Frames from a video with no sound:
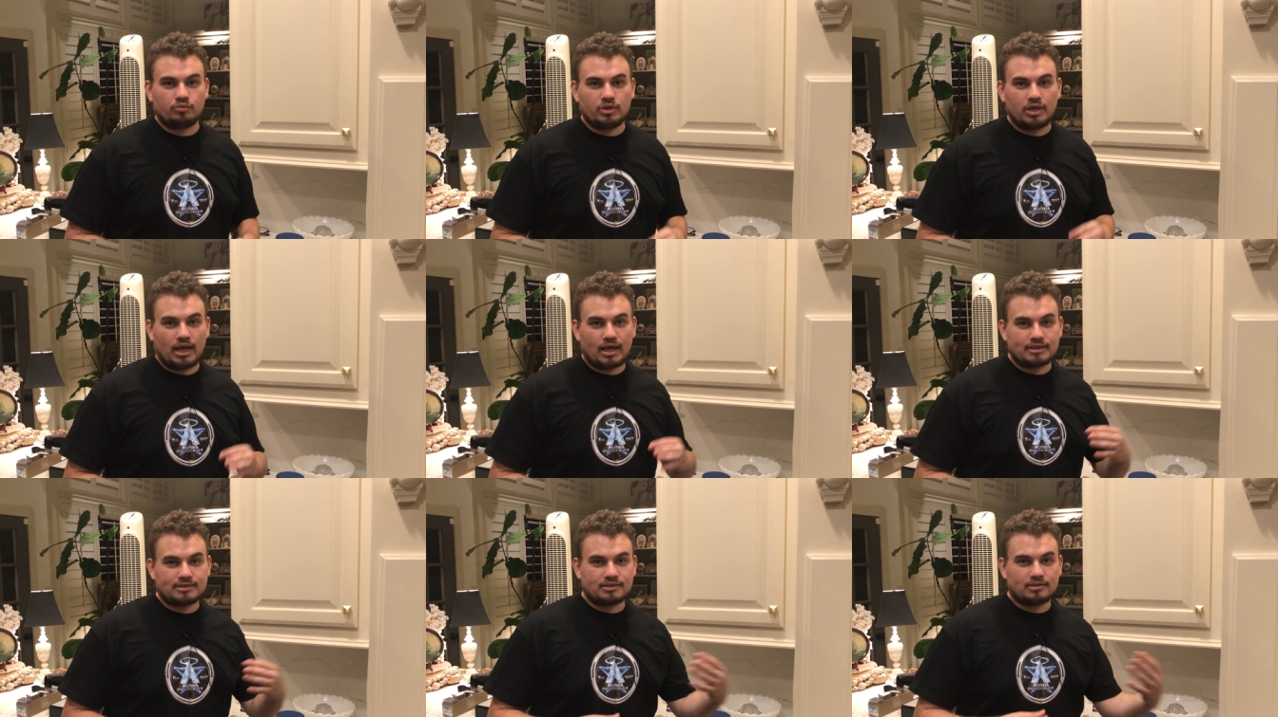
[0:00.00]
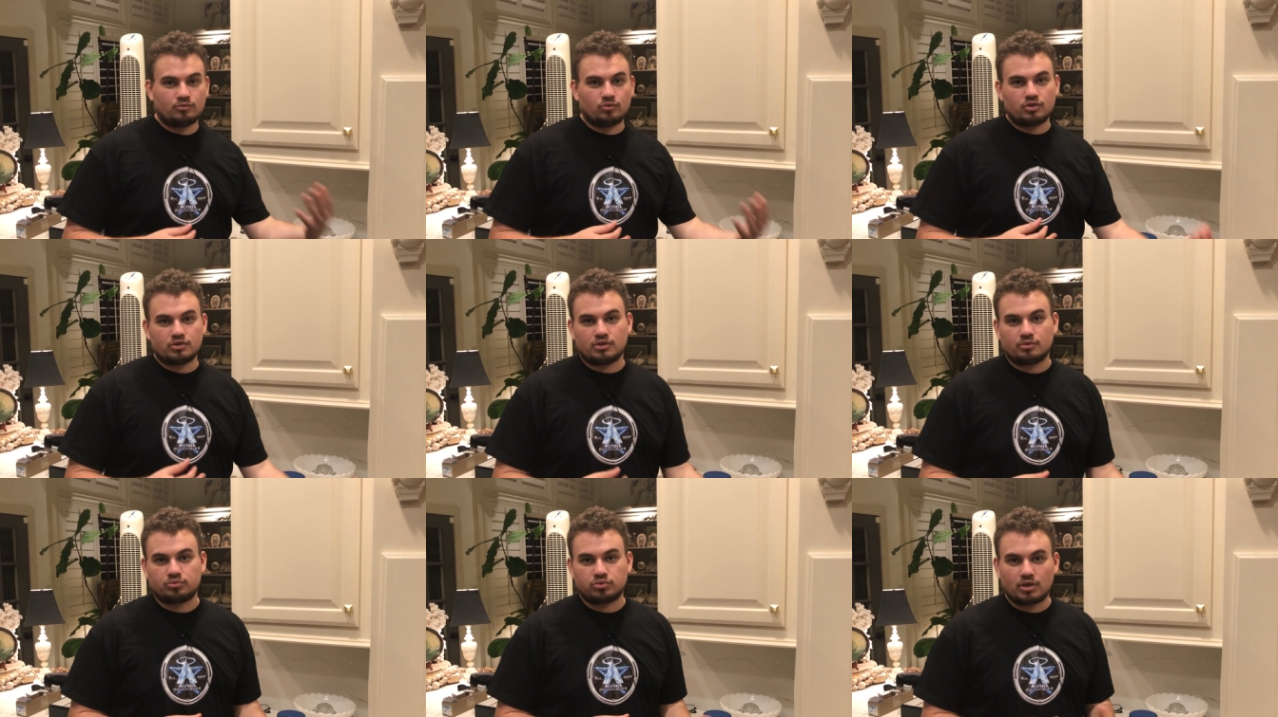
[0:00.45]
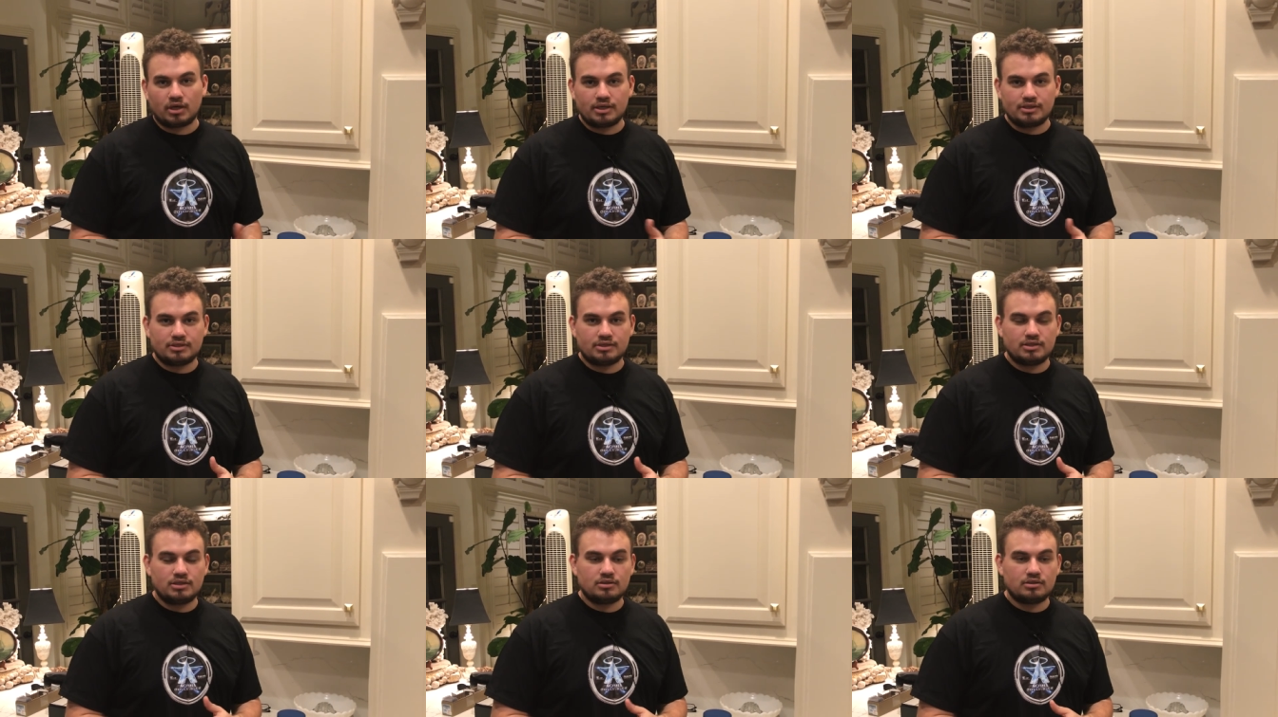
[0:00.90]
We asked them what the
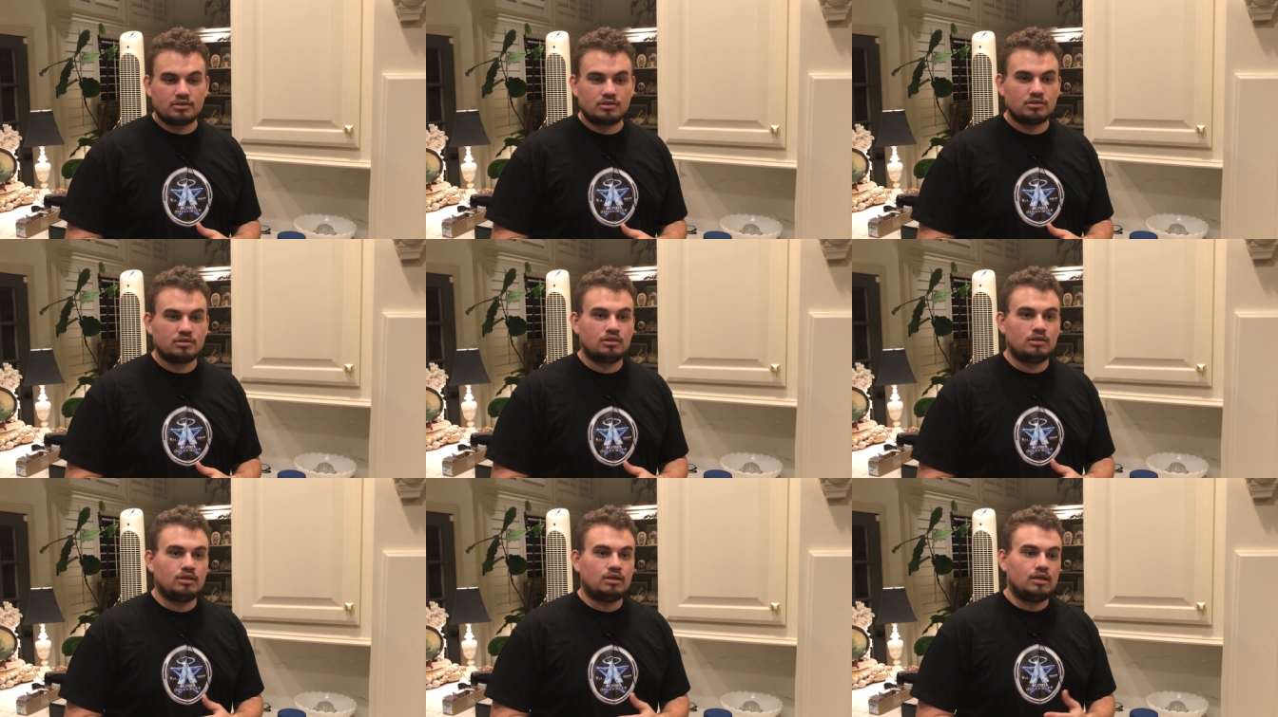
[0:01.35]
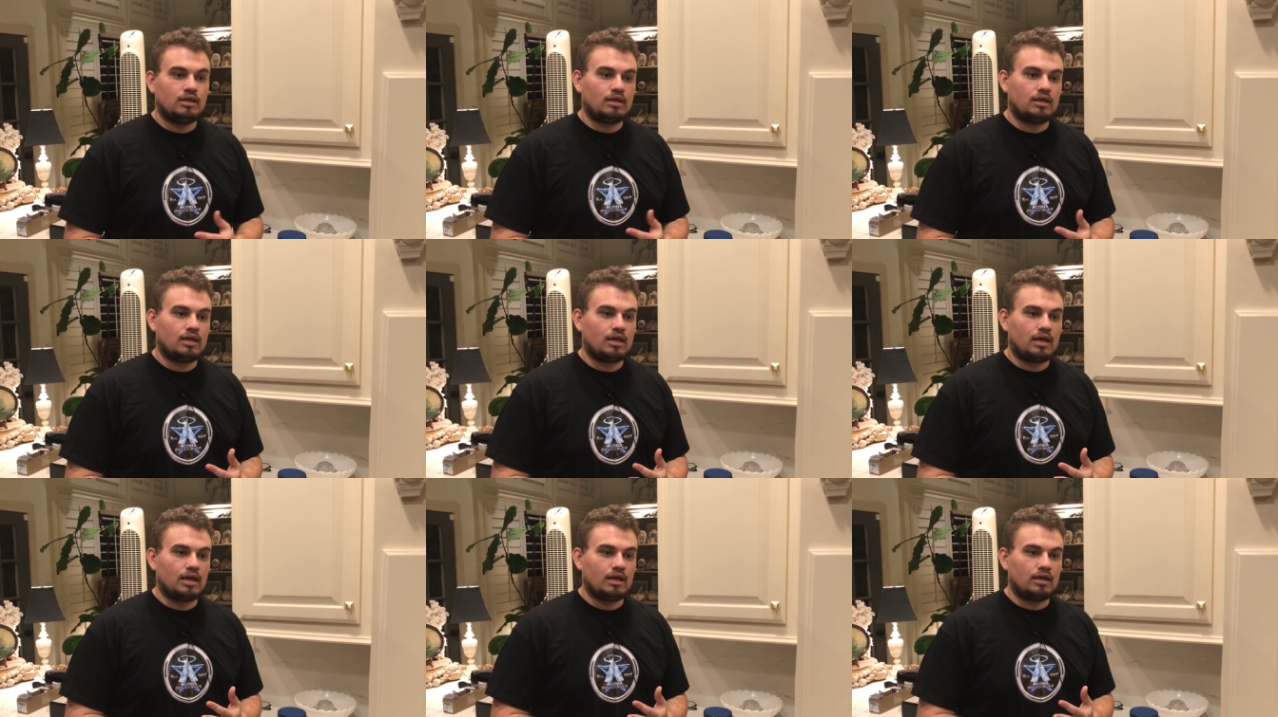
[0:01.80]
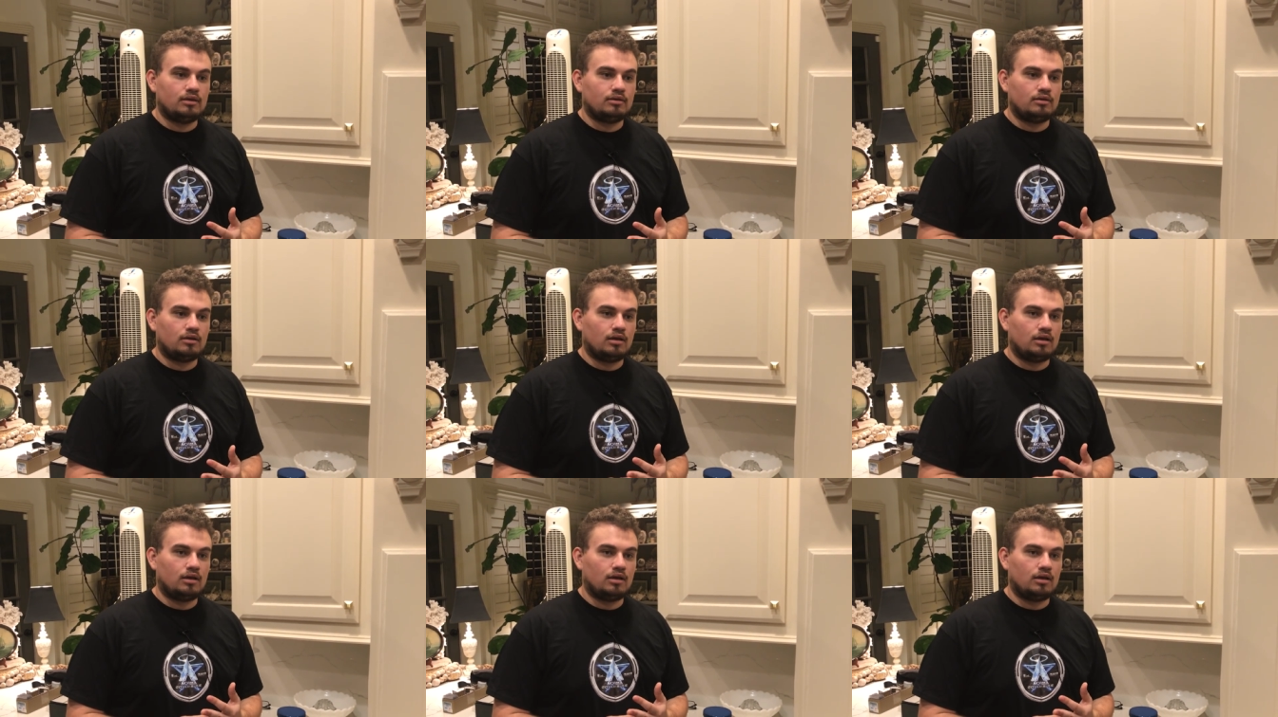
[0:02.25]
price is, and